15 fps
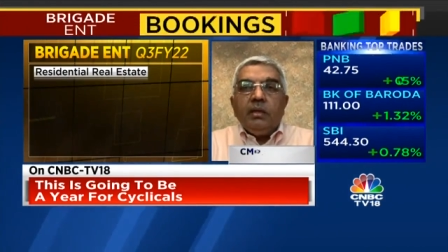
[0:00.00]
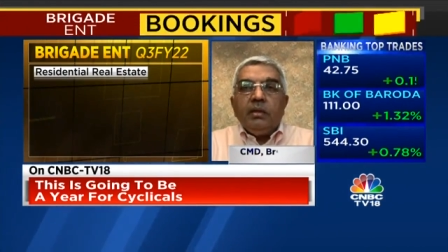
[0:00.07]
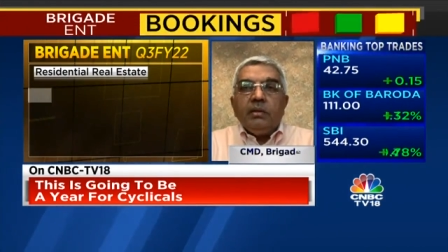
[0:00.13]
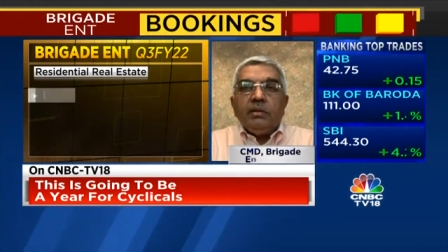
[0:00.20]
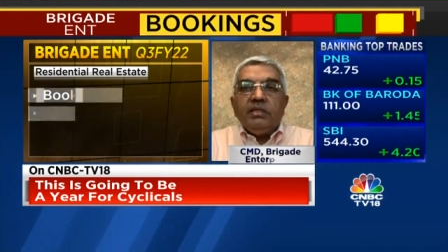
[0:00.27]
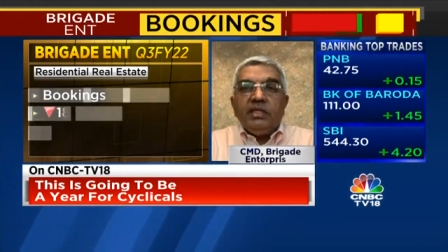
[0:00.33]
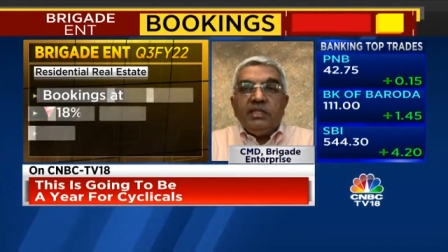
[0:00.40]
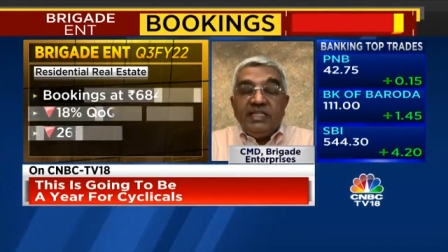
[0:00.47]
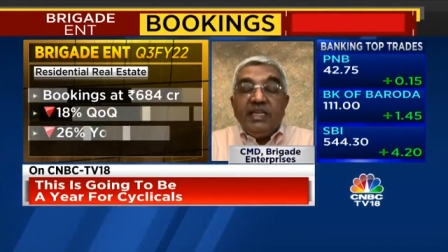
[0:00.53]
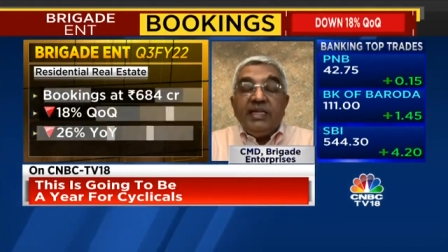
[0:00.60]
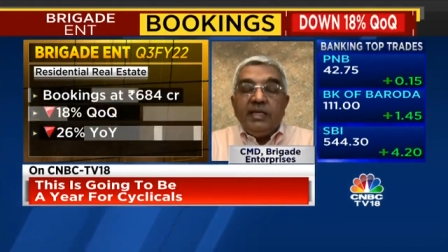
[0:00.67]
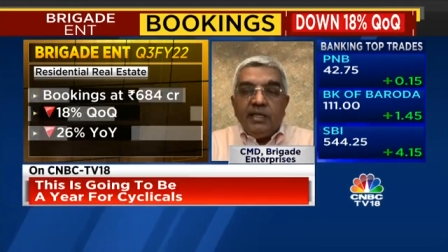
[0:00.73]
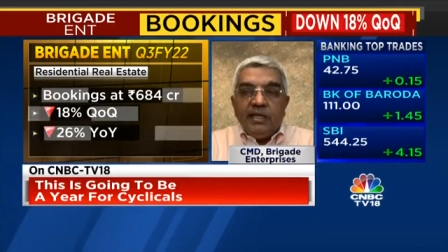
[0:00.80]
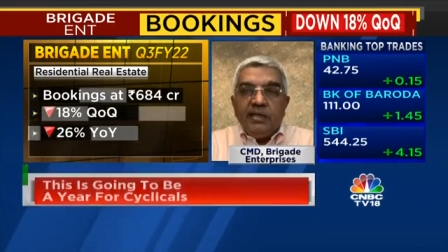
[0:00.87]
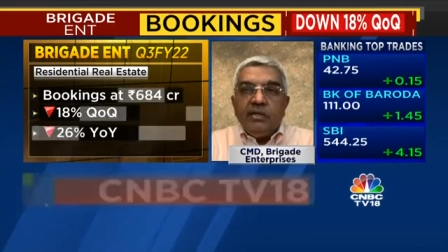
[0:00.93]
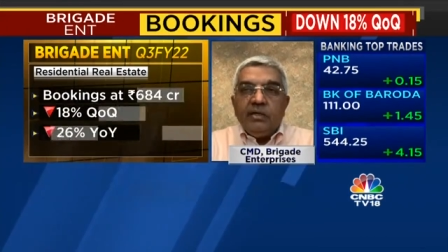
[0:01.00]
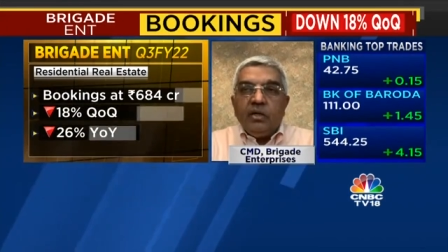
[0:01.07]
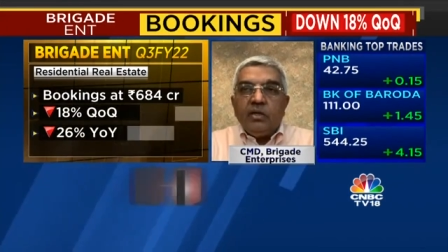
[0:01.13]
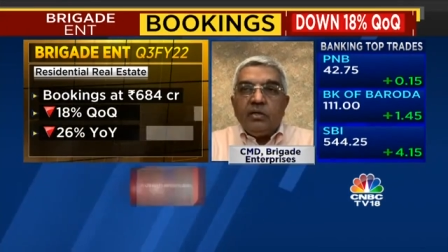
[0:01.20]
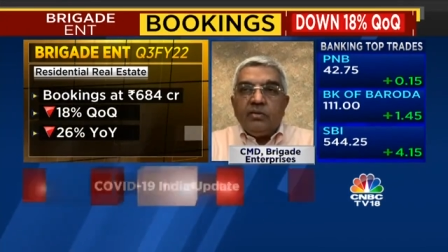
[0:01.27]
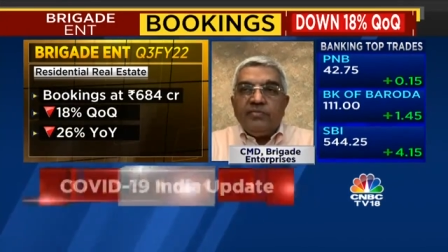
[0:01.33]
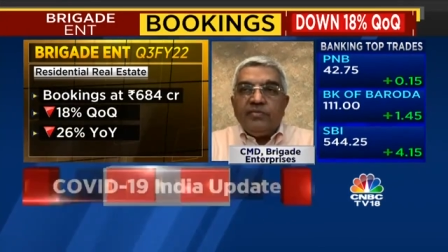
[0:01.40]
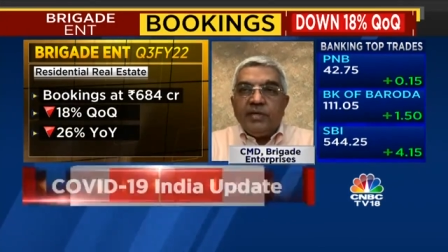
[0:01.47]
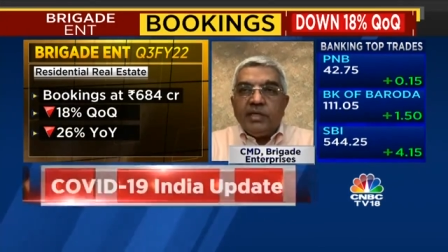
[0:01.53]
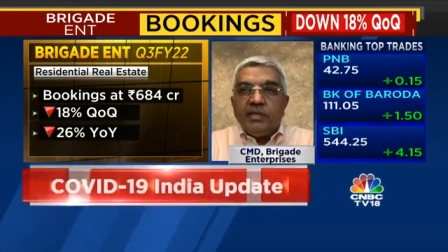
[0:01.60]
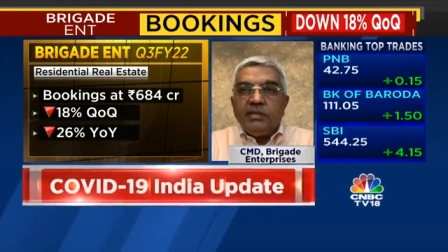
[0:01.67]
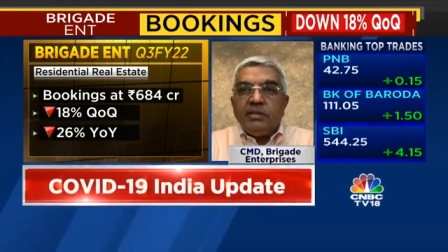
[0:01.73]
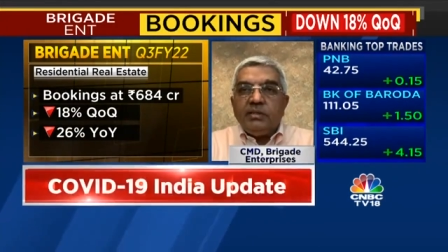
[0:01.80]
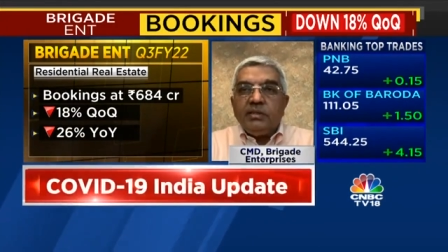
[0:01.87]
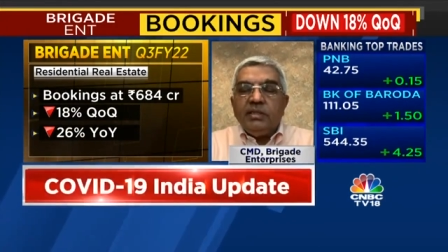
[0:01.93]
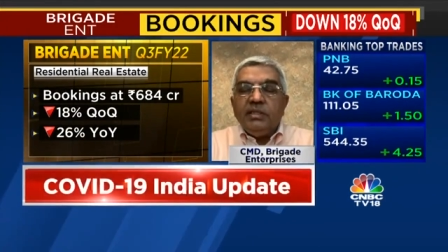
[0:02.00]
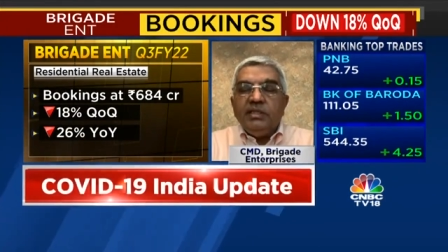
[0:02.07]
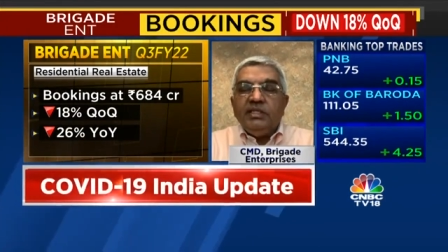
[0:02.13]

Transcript: uh, generally, not for us